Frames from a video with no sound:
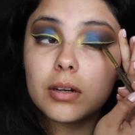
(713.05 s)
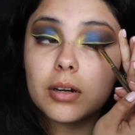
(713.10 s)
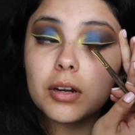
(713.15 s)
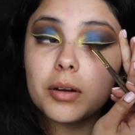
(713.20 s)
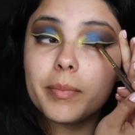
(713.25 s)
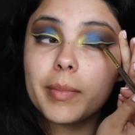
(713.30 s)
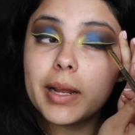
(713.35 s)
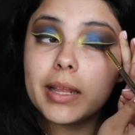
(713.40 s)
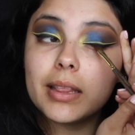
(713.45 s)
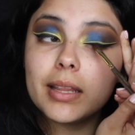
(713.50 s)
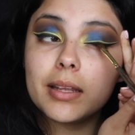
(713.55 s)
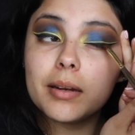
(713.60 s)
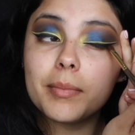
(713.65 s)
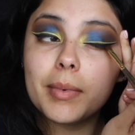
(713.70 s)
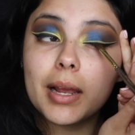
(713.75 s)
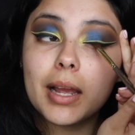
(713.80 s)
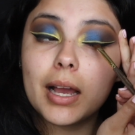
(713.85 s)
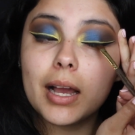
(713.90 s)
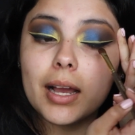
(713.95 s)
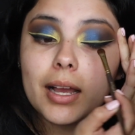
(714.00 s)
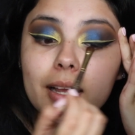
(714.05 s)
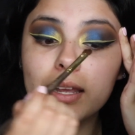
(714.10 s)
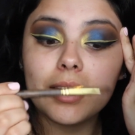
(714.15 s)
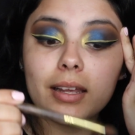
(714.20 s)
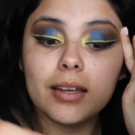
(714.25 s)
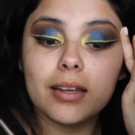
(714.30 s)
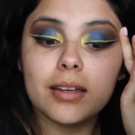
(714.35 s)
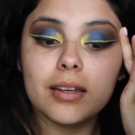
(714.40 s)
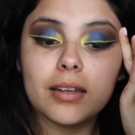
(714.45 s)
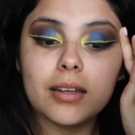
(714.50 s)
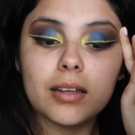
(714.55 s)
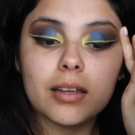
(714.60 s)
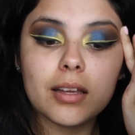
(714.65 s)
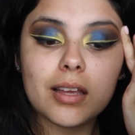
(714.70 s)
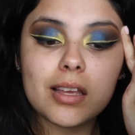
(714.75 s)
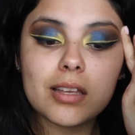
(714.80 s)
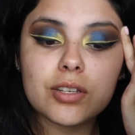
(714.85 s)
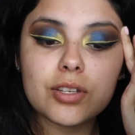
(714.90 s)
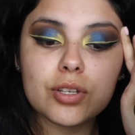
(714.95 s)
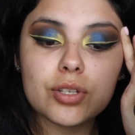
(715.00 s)
or my eye,
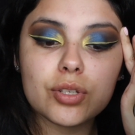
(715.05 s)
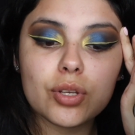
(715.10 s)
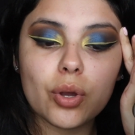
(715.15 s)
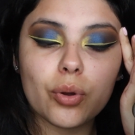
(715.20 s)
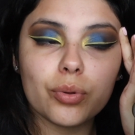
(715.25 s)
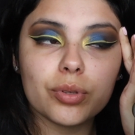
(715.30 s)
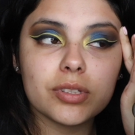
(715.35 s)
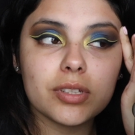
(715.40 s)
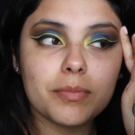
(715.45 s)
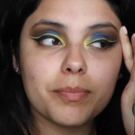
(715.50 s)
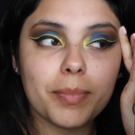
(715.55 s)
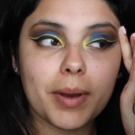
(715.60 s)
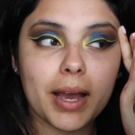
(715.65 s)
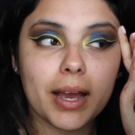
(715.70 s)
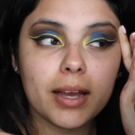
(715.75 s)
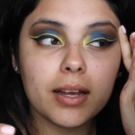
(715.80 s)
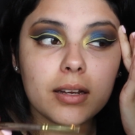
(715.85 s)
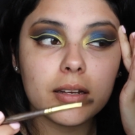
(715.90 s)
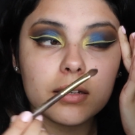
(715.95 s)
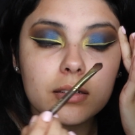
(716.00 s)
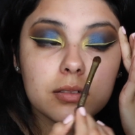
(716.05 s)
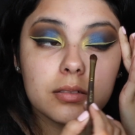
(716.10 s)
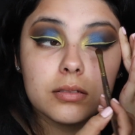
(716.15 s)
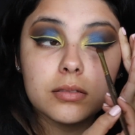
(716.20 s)
and just hold it back